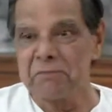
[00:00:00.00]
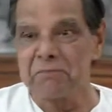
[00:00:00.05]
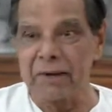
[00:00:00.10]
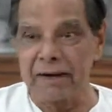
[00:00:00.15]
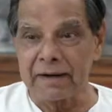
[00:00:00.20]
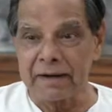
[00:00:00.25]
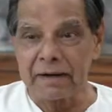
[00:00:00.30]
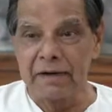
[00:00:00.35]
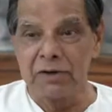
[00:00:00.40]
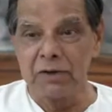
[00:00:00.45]

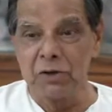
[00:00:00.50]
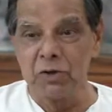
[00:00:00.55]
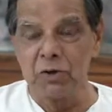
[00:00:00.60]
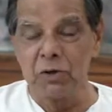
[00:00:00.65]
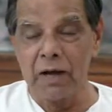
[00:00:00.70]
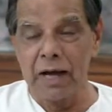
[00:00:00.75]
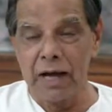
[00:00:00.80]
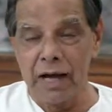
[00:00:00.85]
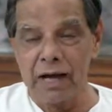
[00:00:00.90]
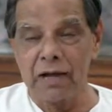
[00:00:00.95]
But
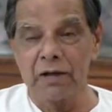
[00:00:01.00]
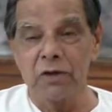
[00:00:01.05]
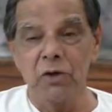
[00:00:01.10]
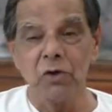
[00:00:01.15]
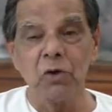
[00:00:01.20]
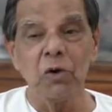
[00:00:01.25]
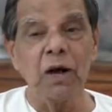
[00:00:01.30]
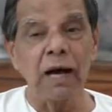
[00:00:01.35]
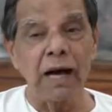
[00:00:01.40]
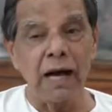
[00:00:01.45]
you
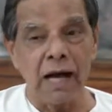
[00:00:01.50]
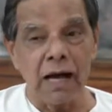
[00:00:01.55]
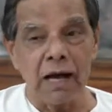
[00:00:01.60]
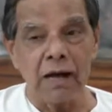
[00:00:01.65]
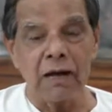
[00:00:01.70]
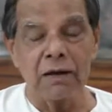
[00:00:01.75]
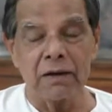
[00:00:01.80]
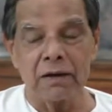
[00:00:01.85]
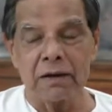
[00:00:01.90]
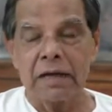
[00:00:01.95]

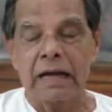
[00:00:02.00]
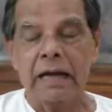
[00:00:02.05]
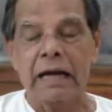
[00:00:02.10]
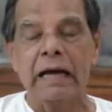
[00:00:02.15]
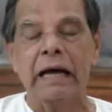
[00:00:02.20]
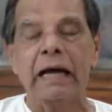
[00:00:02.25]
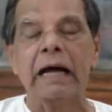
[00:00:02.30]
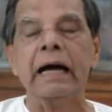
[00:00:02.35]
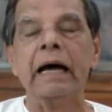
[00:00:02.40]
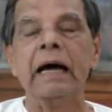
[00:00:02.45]
have
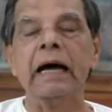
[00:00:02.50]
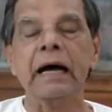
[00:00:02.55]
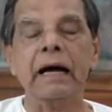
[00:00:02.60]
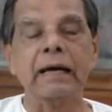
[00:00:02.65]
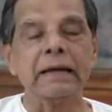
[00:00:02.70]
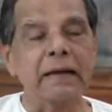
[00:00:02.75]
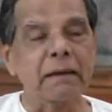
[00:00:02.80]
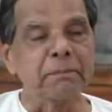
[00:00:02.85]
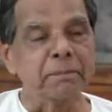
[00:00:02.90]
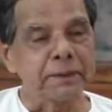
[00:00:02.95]

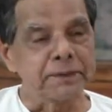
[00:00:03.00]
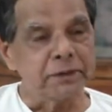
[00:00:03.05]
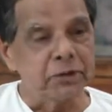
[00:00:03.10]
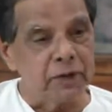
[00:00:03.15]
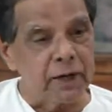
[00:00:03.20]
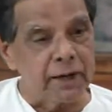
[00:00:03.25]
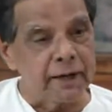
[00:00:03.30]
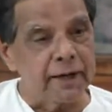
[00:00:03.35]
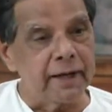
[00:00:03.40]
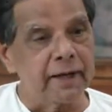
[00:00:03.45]
an
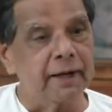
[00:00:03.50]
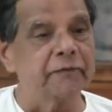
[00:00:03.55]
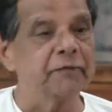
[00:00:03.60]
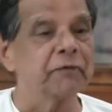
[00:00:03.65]
opportunity.